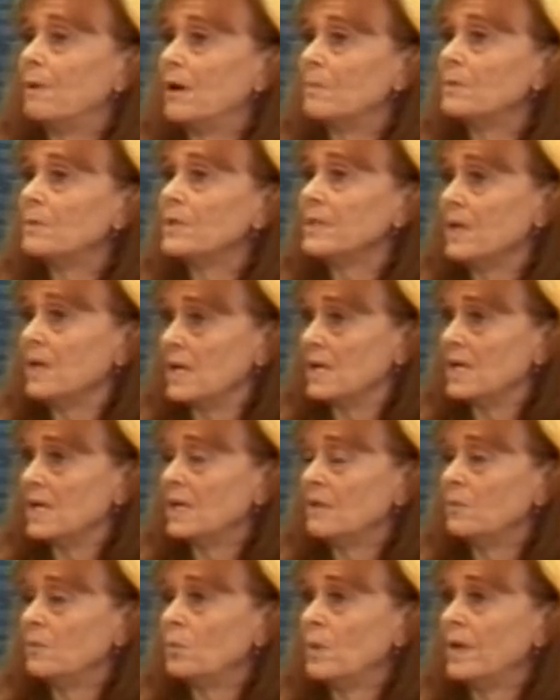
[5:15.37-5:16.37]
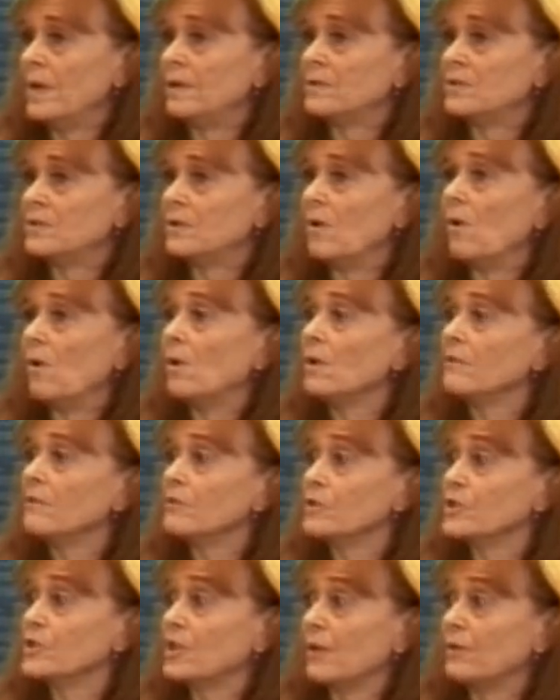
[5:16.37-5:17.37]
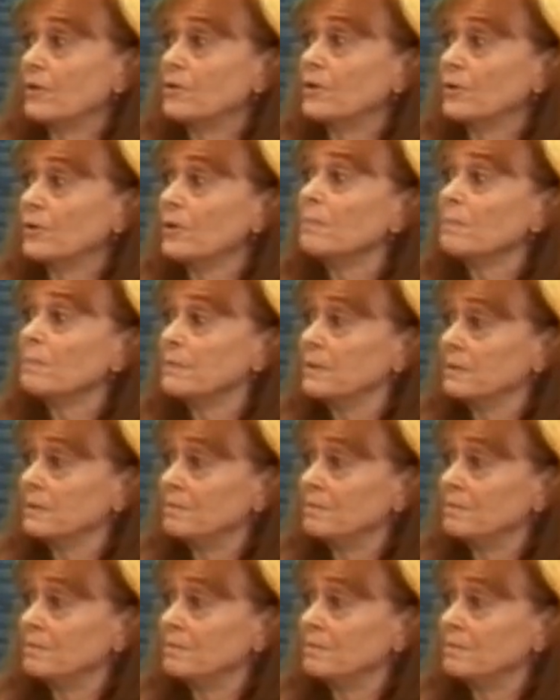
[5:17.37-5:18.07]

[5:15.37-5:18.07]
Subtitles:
Barbara and I went all over Southern Europe.